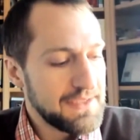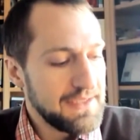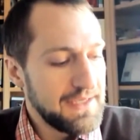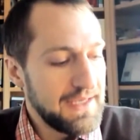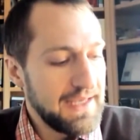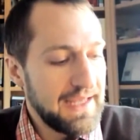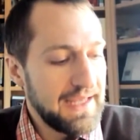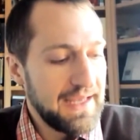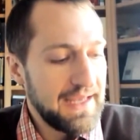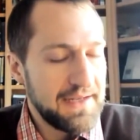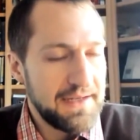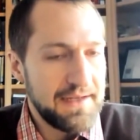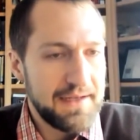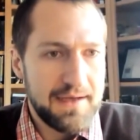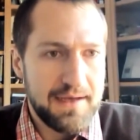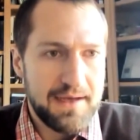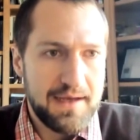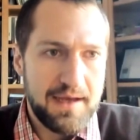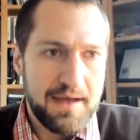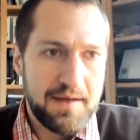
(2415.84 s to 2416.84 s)
And
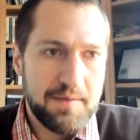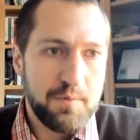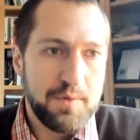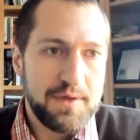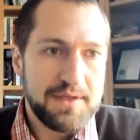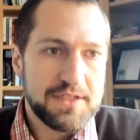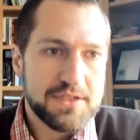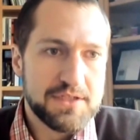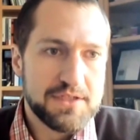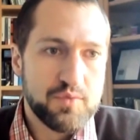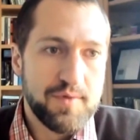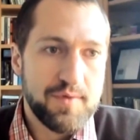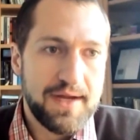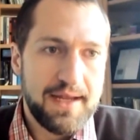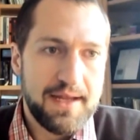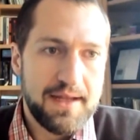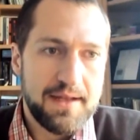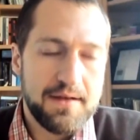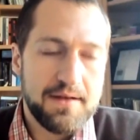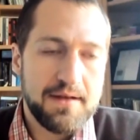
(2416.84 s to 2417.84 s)
we just
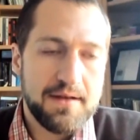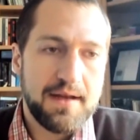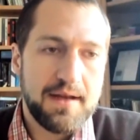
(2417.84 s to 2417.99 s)
ran,